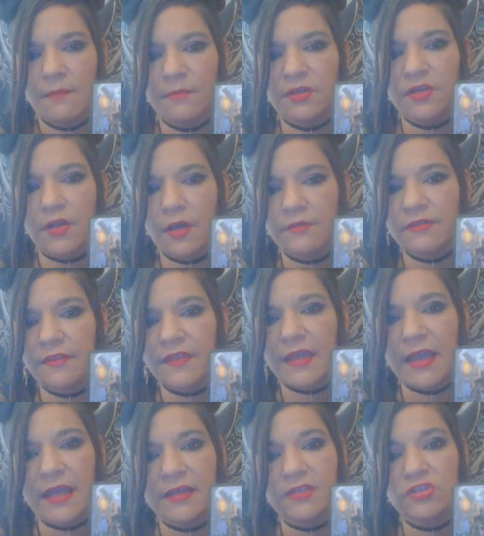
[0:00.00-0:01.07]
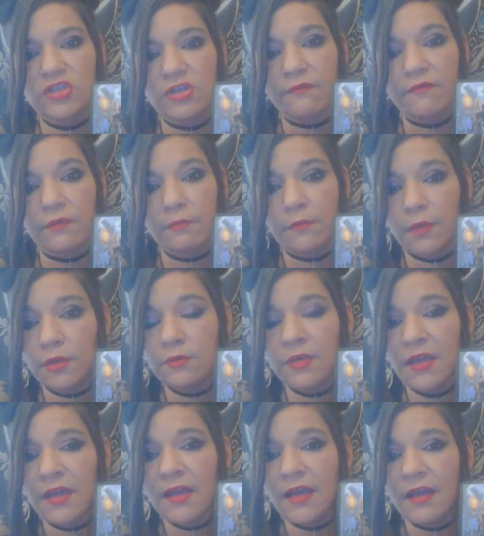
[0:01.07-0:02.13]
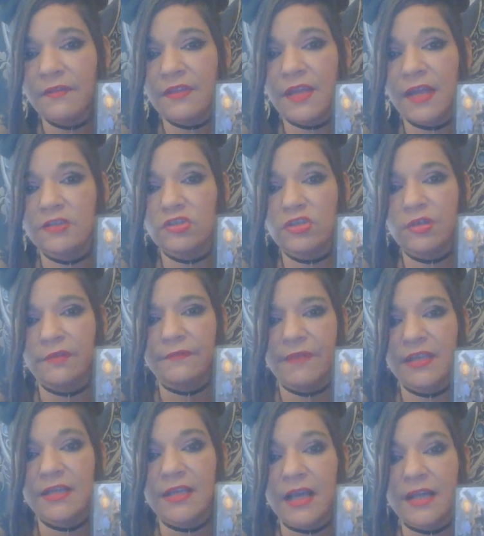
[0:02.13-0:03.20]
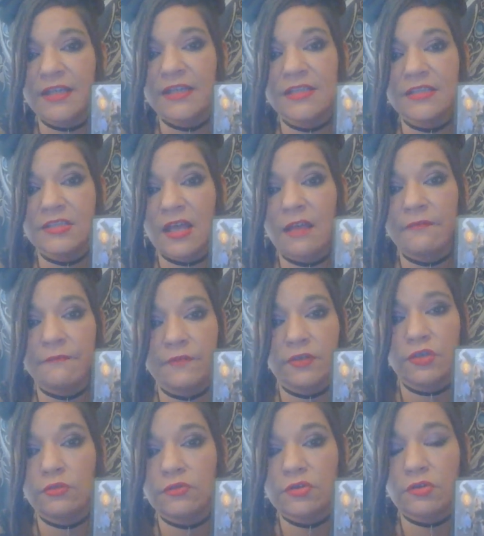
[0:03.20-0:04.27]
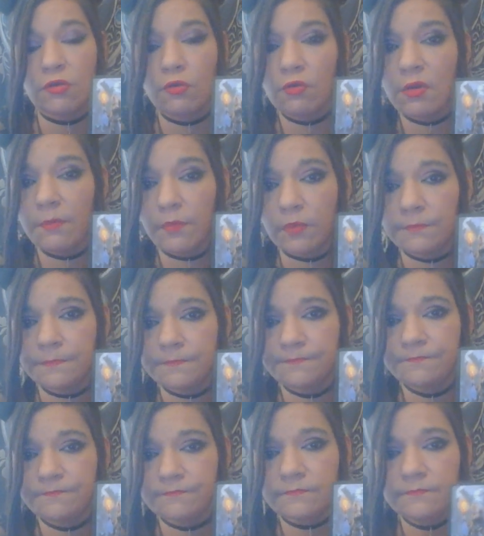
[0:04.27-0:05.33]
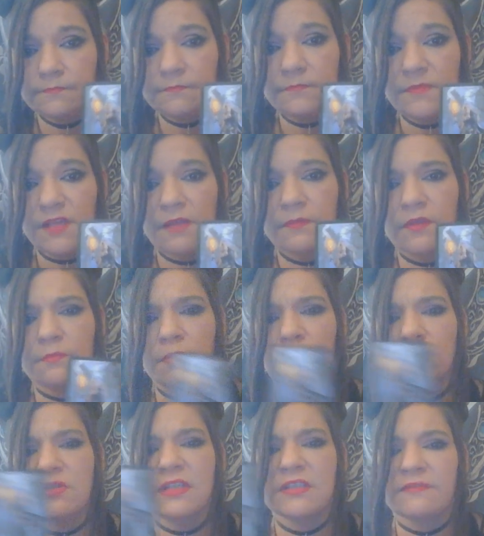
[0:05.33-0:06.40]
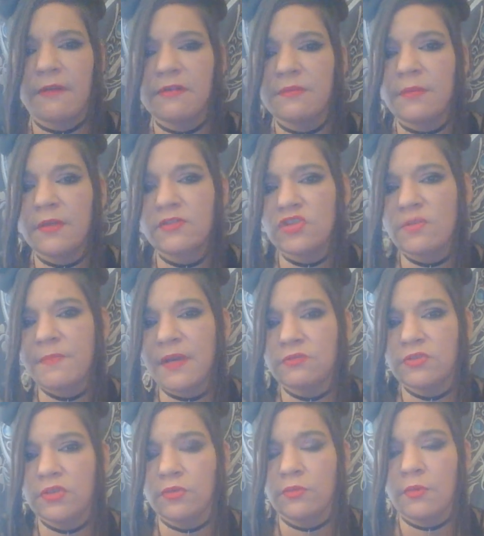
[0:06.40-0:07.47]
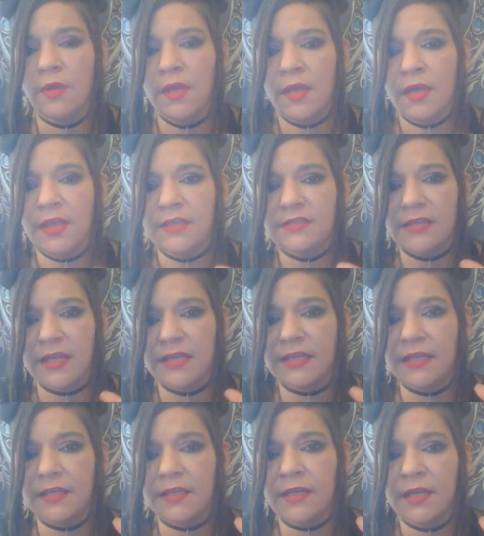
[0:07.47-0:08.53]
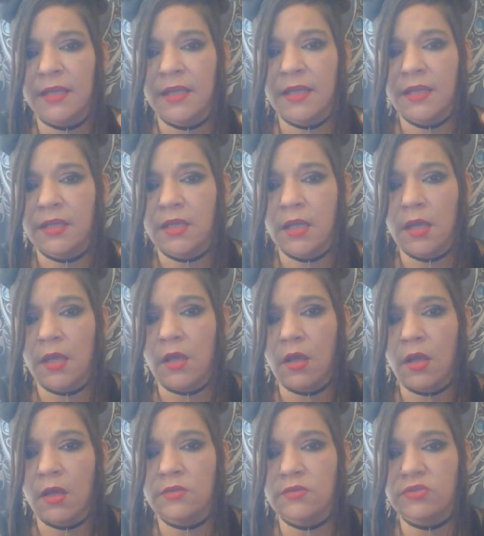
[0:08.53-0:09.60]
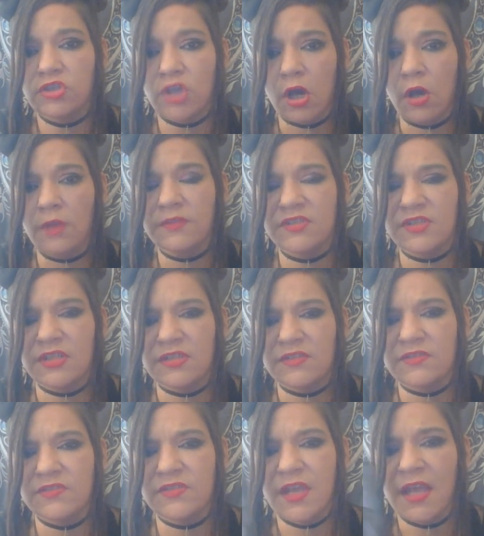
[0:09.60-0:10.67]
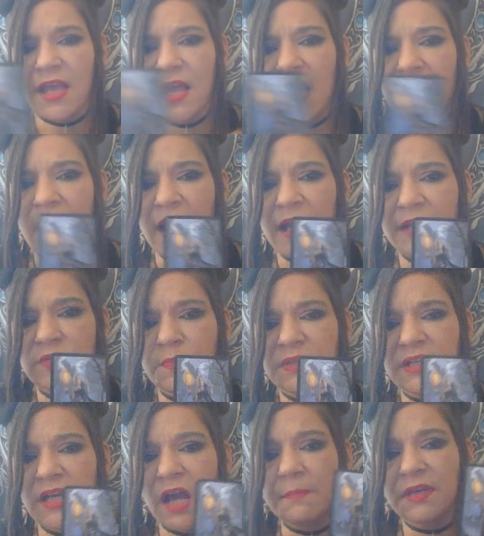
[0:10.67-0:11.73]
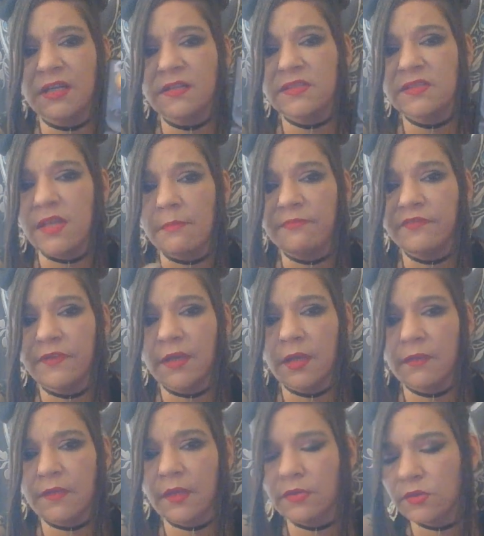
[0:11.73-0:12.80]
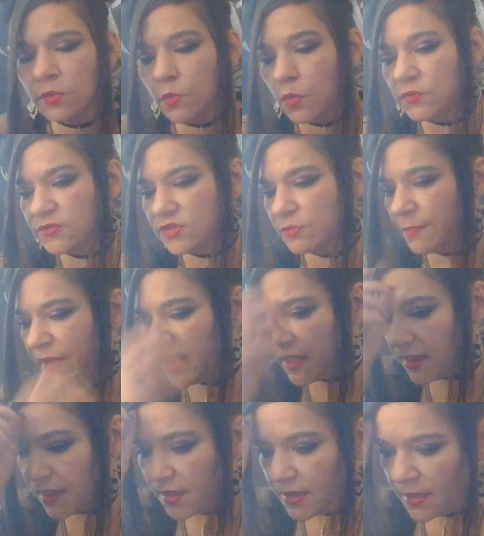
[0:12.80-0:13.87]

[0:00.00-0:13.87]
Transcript: But know that the energy of the moon and the energy of Hecate is there for you to call upon. The moon is very much about you taking chances and becoming something that you want to be.